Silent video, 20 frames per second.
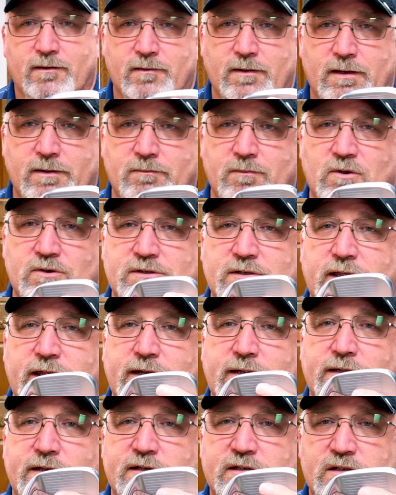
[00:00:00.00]
It most
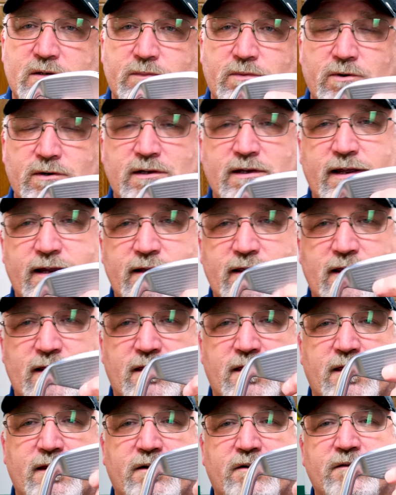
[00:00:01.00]
likely is to protect the
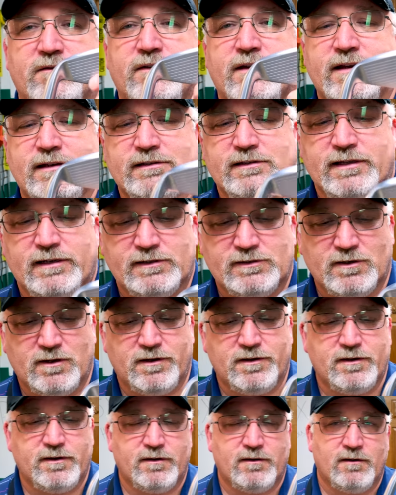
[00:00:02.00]
thinner face that's
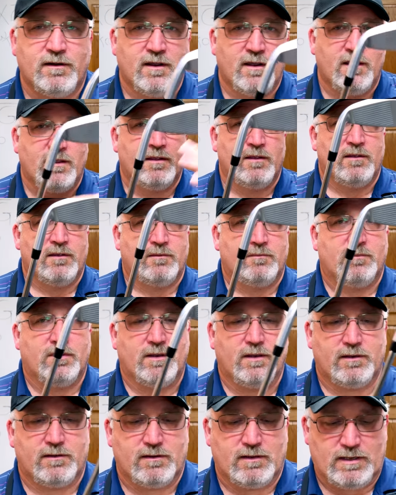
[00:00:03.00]
on here,
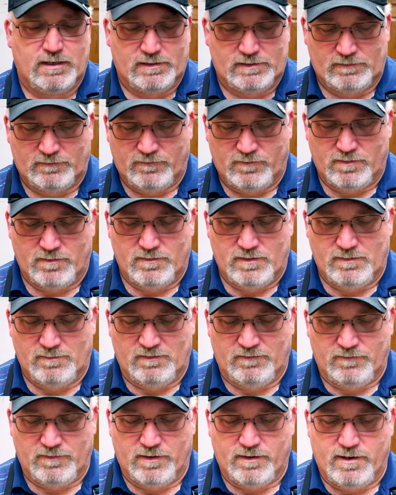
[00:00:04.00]
but that's for them
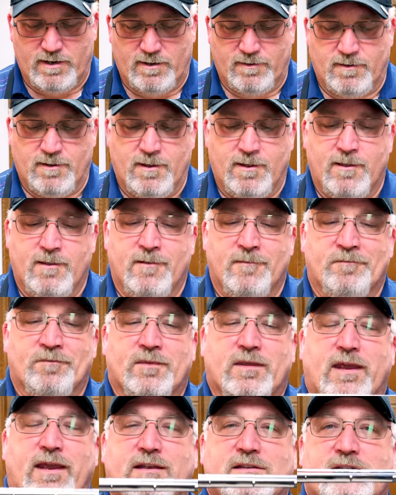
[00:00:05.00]
to figure out.
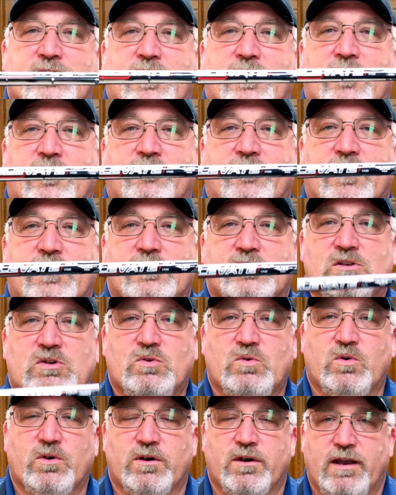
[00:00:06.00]
Has the Elevate
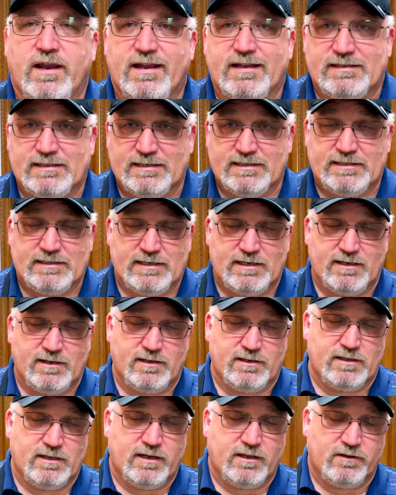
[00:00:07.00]
Tour S's in
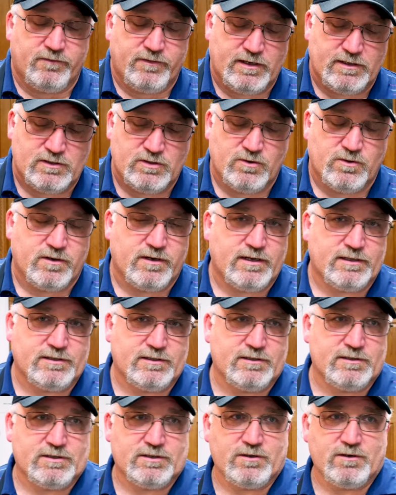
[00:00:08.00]
it. The Elevate Tour
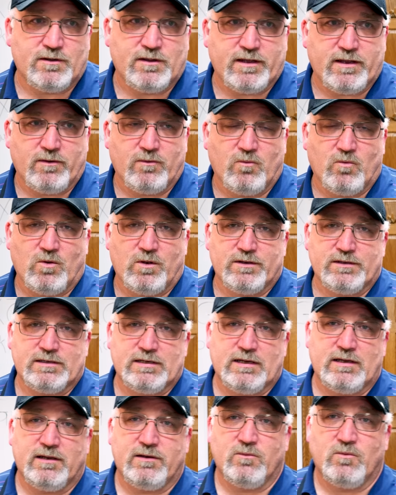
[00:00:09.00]
S's are in that
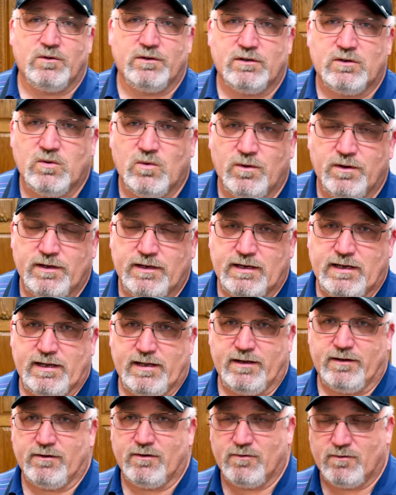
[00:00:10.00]
110, 120
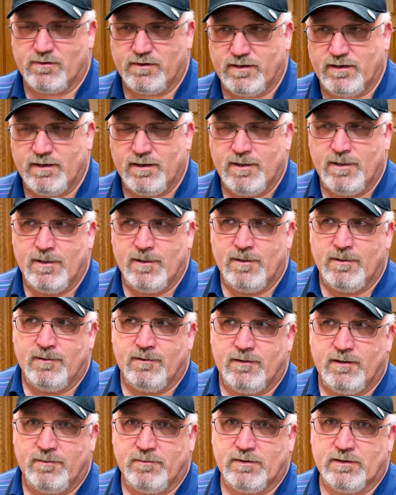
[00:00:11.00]
category.
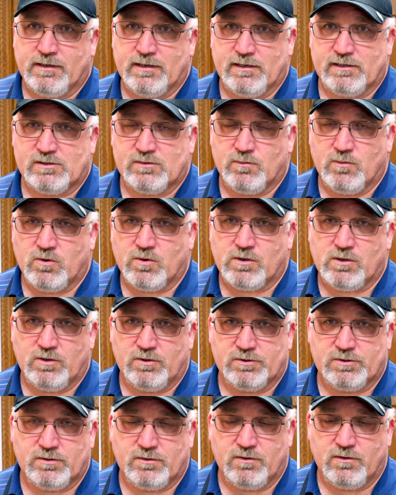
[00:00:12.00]
I'm going to guess more
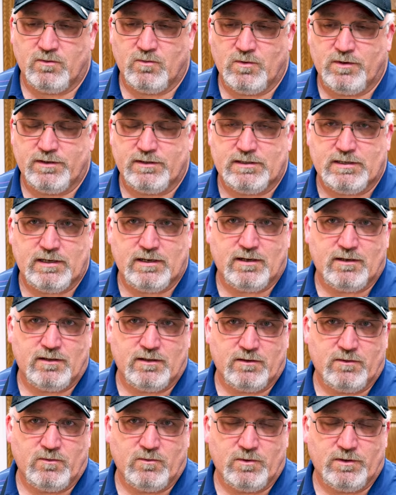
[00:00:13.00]
closer to the 110
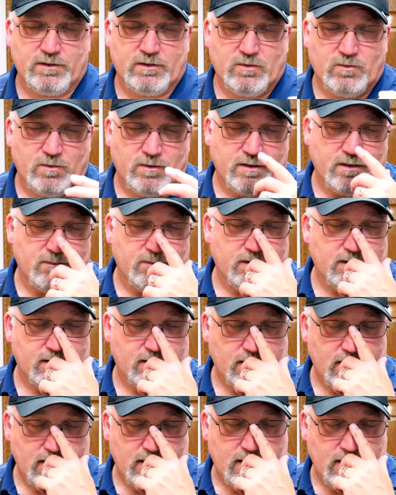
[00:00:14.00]
than the 120, but